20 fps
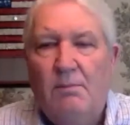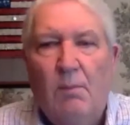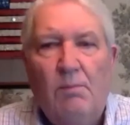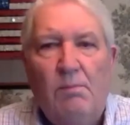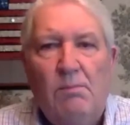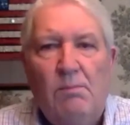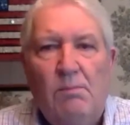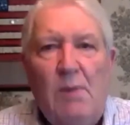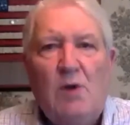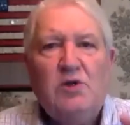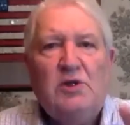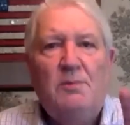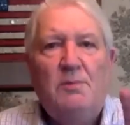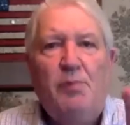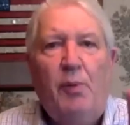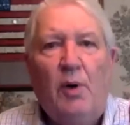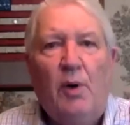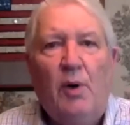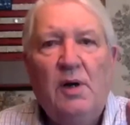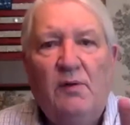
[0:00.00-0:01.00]
most
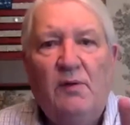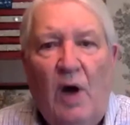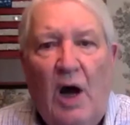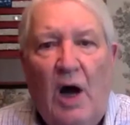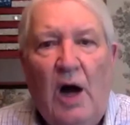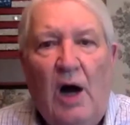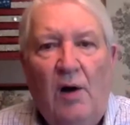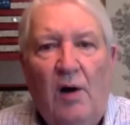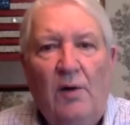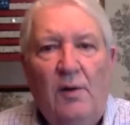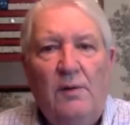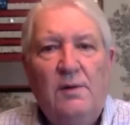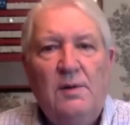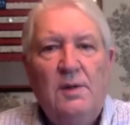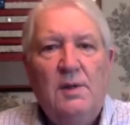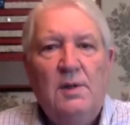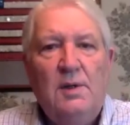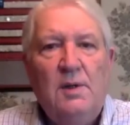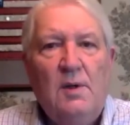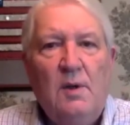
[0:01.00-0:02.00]
important of all
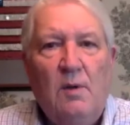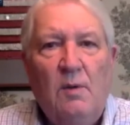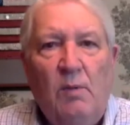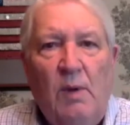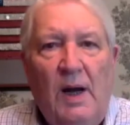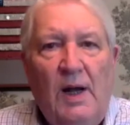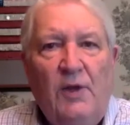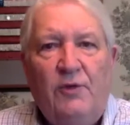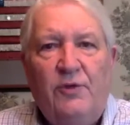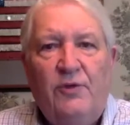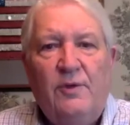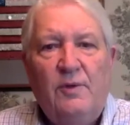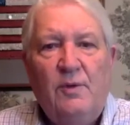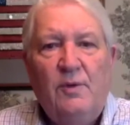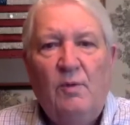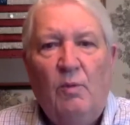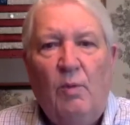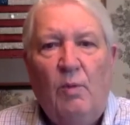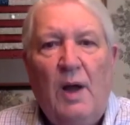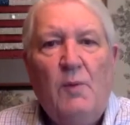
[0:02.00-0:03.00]
was
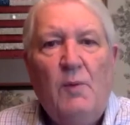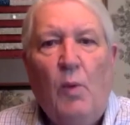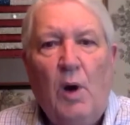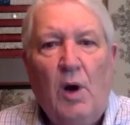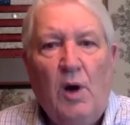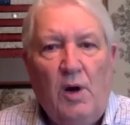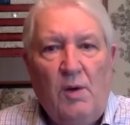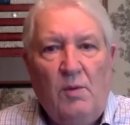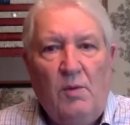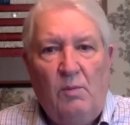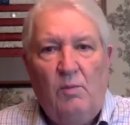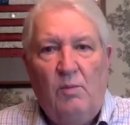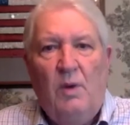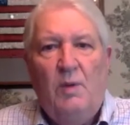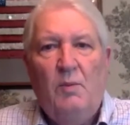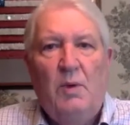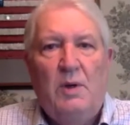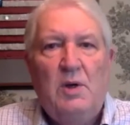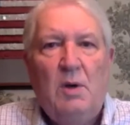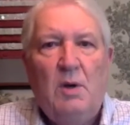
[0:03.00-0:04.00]
one word.
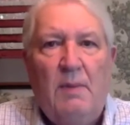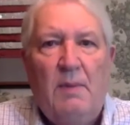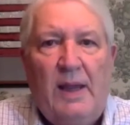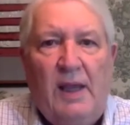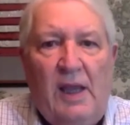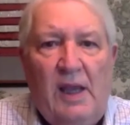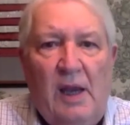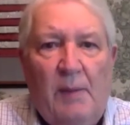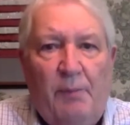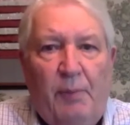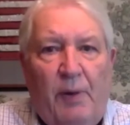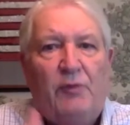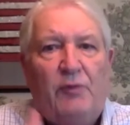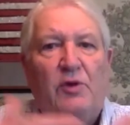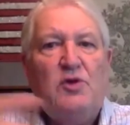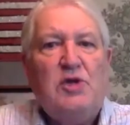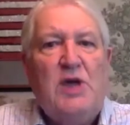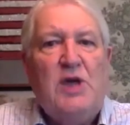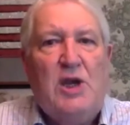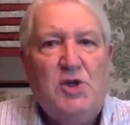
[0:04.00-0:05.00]
When you're making a
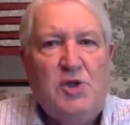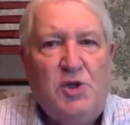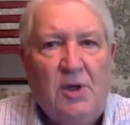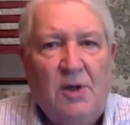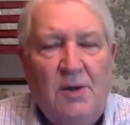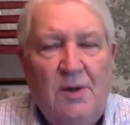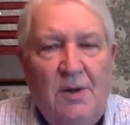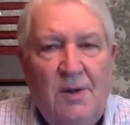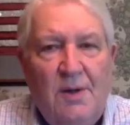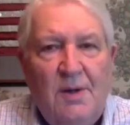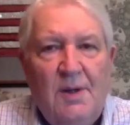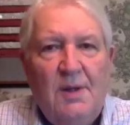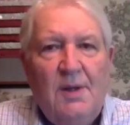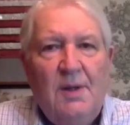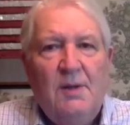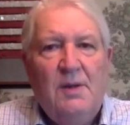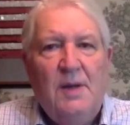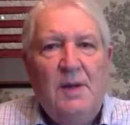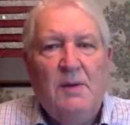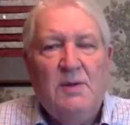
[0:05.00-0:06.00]
presentation,
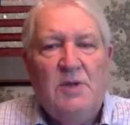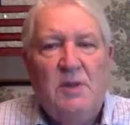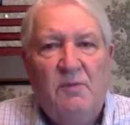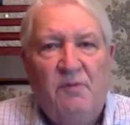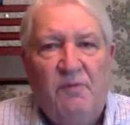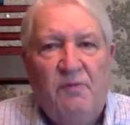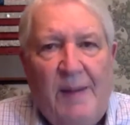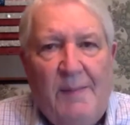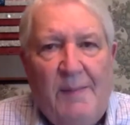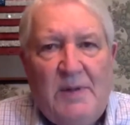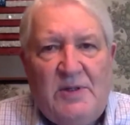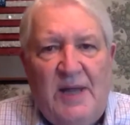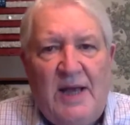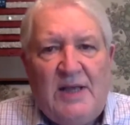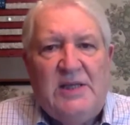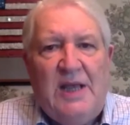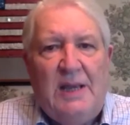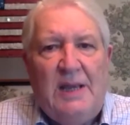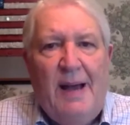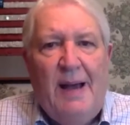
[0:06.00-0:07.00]
there was a famous
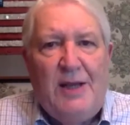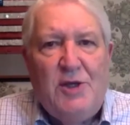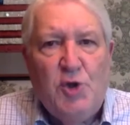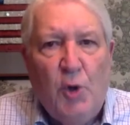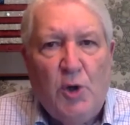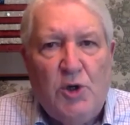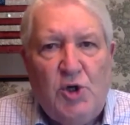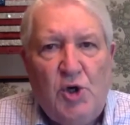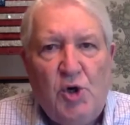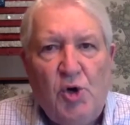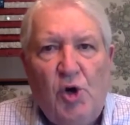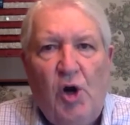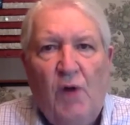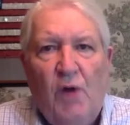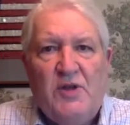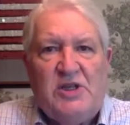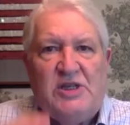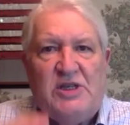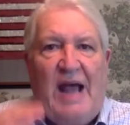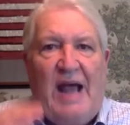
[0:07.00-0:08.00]
essay by Churchill
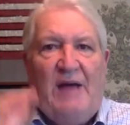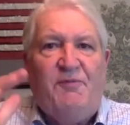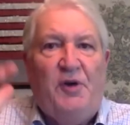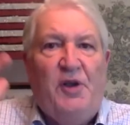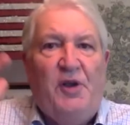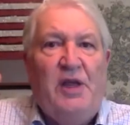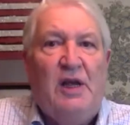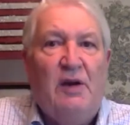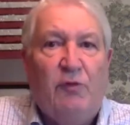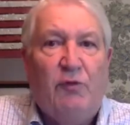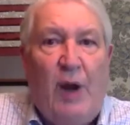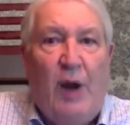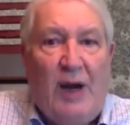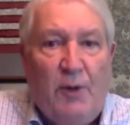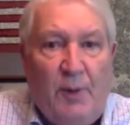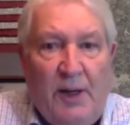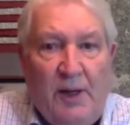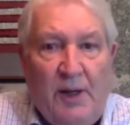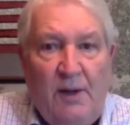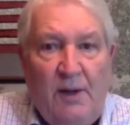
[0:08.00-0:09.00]
called The Scaffolding of Rhetoric.